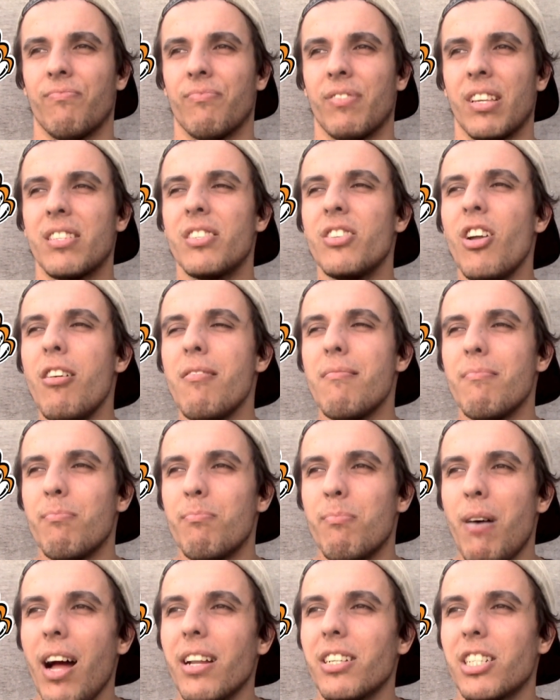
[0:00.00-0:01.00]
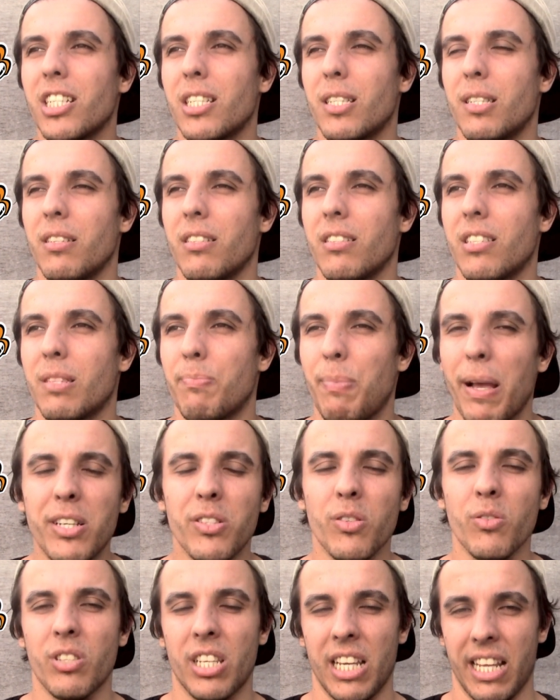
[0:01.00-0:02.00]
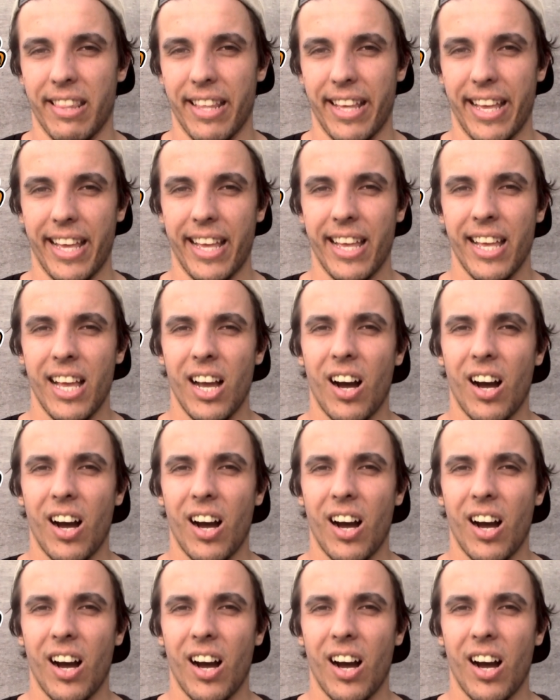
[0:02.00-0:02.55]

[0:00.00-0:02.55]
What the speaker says: there's not much specialty there.